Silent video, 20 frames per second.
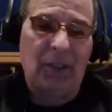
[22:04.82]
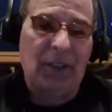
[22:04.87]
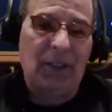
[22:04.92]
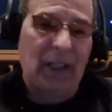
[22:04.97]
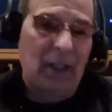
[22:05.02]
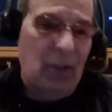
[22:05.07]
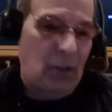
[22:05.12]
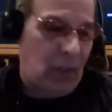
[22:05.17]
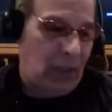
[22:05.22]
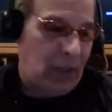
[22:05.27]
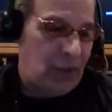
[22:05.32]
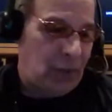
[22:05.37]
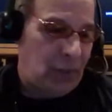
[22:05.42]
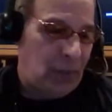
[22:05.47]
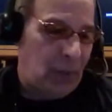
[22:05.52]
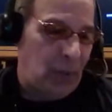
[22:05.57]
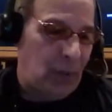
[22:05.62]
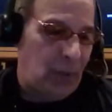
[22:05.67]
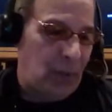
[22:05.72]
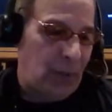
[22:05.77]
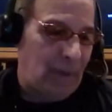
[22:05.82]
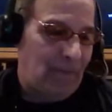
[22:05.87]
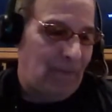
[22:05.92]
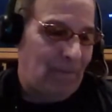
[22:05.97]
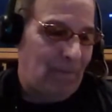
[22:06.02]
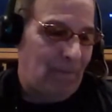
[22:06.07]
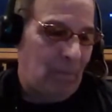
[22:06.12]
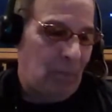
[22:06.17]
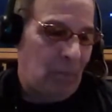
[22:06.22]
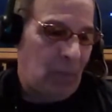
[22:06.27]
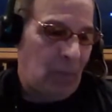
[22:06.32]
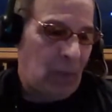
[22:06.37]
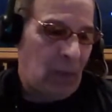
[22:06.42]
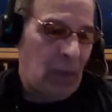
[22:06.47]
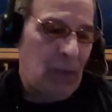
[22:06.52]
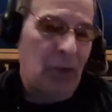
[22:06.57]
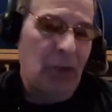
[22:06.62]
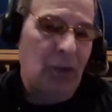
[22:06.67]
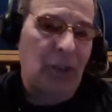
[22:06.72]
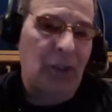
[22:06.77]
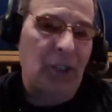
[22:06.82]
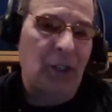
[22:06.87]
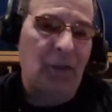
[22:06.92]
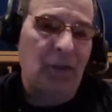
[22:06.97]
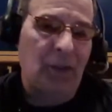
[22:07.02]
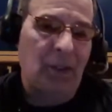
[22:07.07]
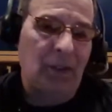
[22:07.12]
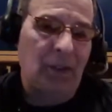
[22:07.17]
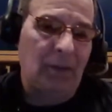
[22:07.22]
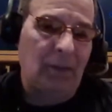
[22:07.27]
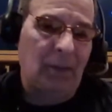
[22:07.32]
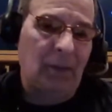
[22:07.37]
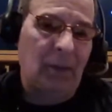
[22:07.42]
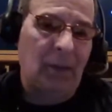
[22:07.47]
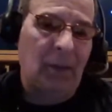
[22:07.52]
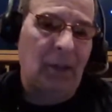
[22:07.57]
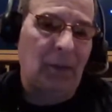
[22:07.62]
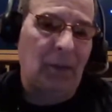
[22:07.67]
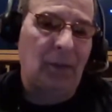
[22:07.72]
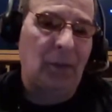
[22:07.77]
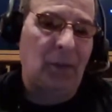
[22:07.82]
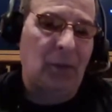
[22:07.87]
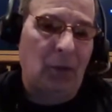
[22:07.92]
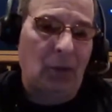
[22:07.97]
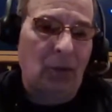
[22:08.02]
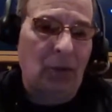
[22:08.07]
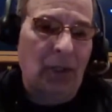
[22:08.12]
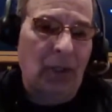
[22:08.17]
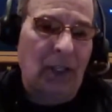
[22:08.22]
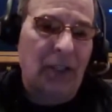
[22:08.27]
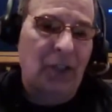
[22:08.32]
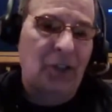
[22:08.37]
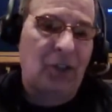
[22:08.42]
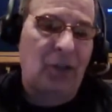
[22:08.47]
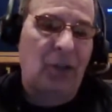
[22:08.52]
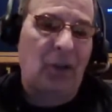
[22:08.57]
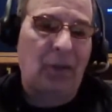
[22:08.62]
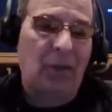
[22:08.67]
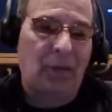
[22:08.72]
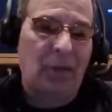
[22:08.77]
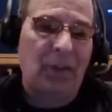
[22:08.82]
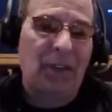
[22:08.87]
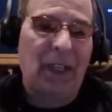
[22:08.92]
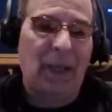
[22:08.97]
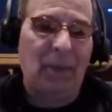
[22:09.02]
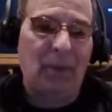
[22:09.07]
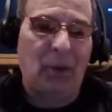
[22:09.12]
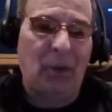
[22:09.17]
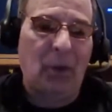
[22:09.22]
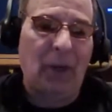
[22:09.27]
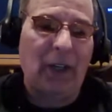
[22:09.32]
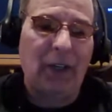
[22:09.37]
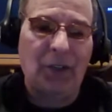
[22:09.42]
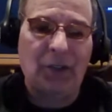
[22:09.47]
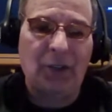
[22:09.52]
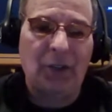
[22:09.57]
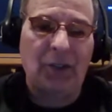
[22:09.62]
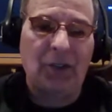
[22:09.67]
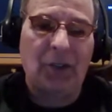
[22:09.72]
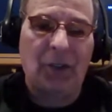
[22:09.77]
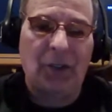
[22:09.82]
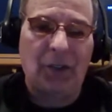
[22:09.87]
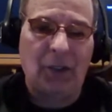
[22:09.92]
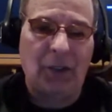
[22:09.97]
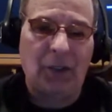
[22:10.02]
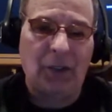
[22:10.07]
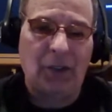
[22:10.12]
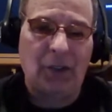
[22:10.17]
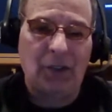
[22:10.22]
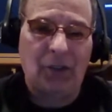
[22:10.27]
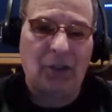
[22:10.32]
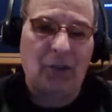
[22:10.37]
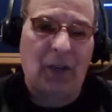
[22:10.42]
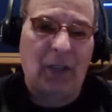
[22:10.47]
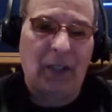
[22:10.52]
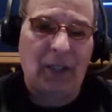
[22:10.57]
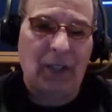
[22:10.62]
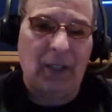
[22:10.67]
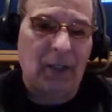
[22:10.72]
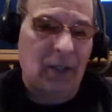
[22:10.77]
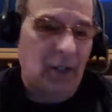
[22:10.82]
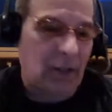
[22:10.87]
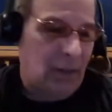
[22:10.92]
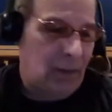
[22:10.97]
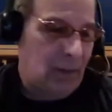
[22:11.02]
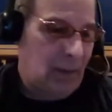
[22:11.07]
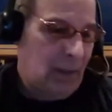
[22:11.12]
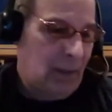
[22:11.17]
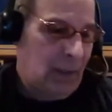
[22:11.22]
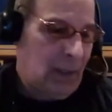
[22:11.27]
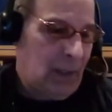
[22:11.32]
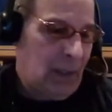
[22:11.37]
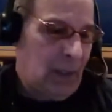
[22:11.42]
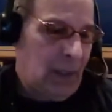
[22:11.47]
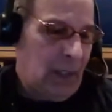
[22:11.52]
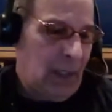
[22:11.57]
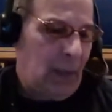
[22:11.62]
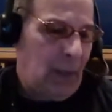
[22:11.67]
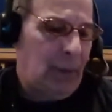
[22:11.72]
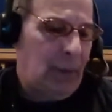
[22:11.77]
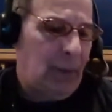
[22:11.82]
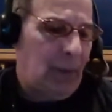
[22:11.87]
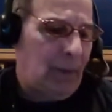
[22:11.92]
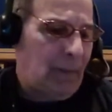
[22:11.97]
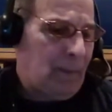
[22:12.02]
get that grace period, and you can even give them your old ex-girlfriend named Grace as a trade in there. Here we go.